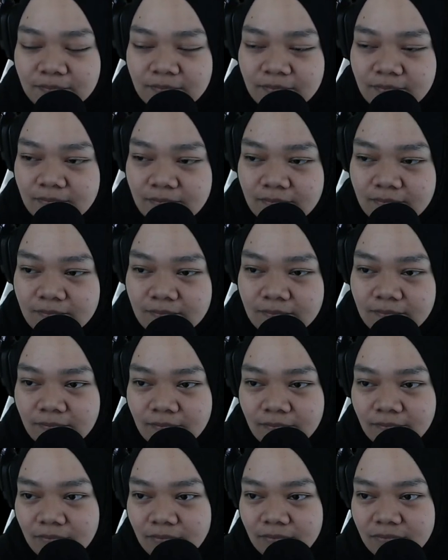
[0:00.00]

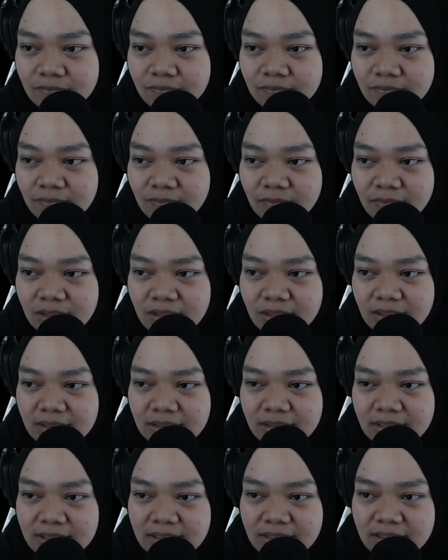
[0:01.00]
Mm,
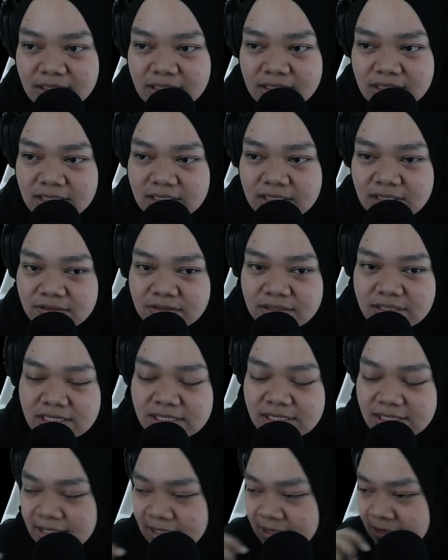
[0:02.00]
it is
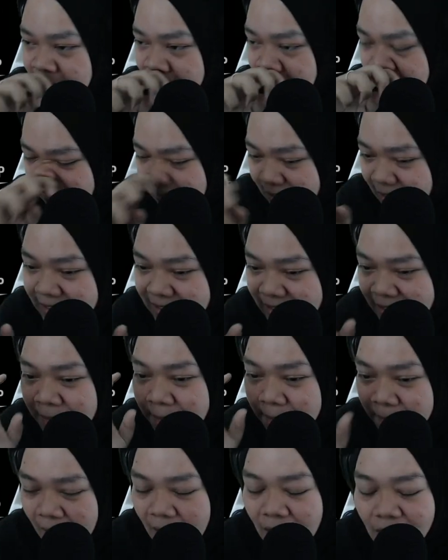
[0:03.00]
it's, it's it's
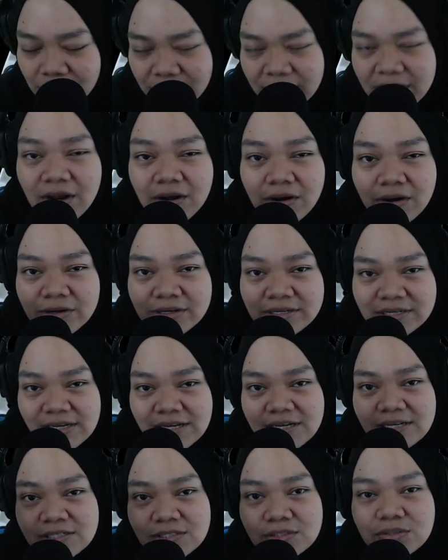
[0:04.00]
empowering on
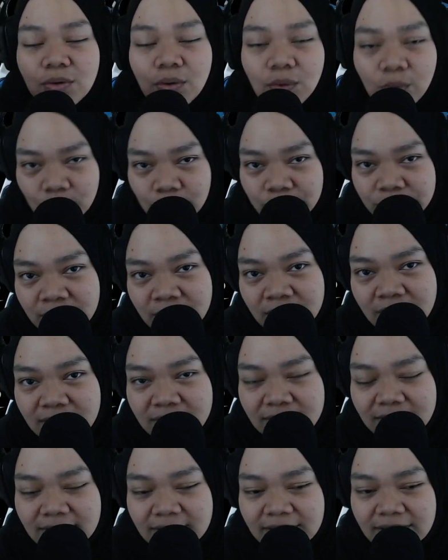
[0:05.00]
its own.
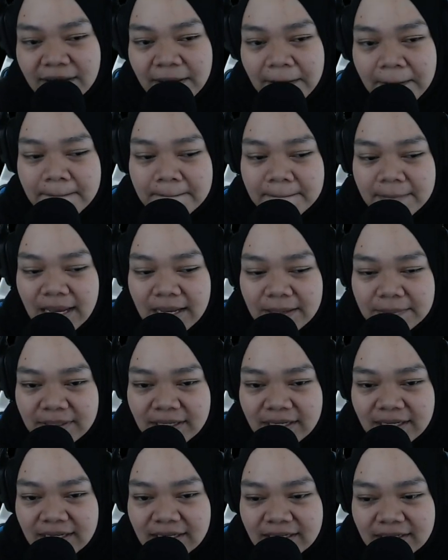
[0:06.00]
I
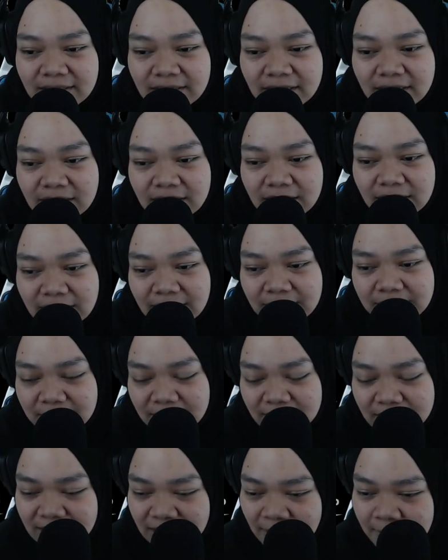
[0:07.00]
mean, in,
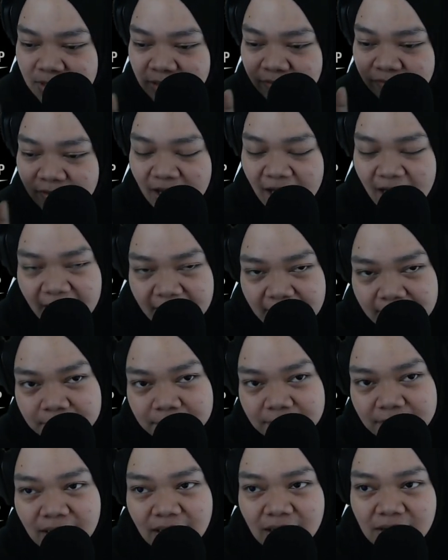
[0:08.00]
in terms of hype,
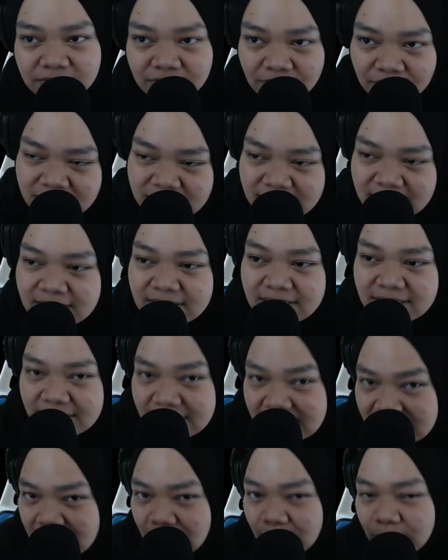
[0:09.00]
of course, it's
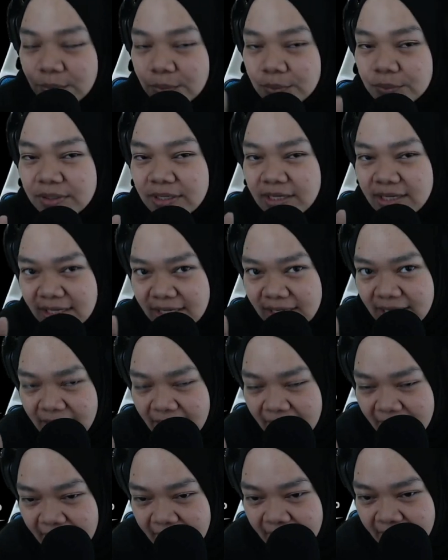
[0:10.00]
just
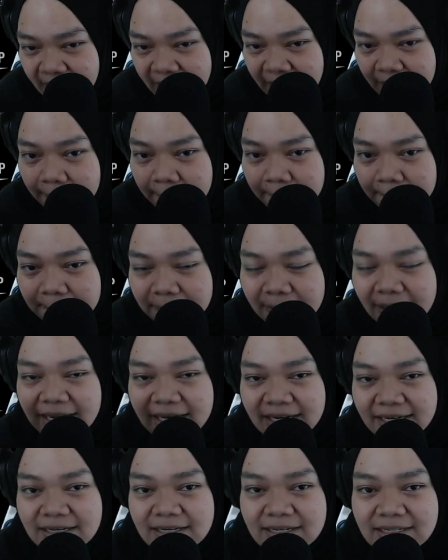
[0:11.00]
okay,
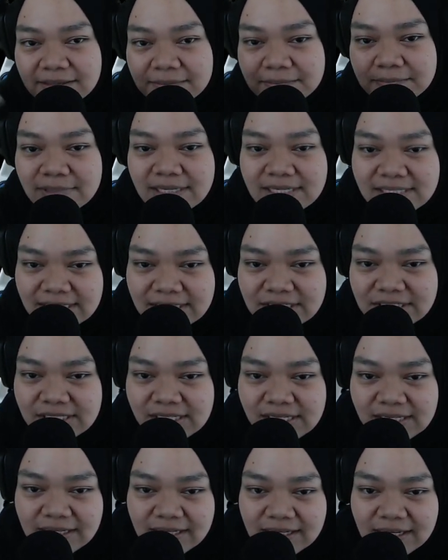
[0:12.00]
but the
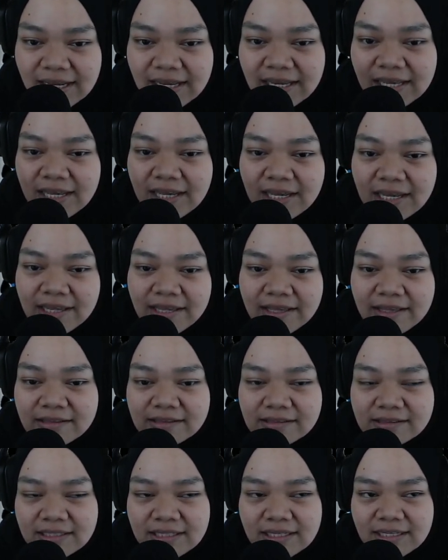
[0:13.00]
messaging
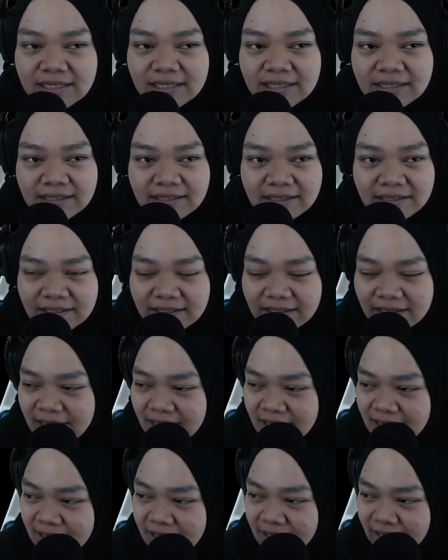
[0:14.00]
and the,
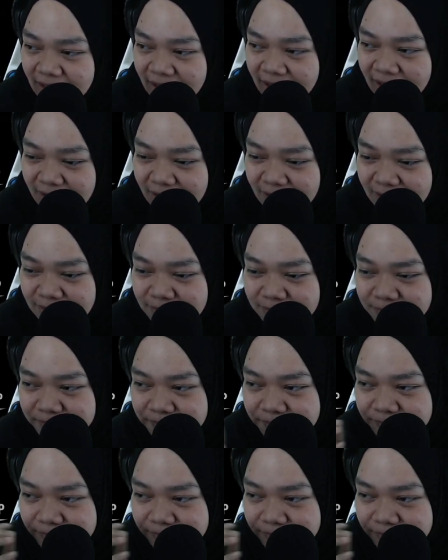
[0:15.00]
um,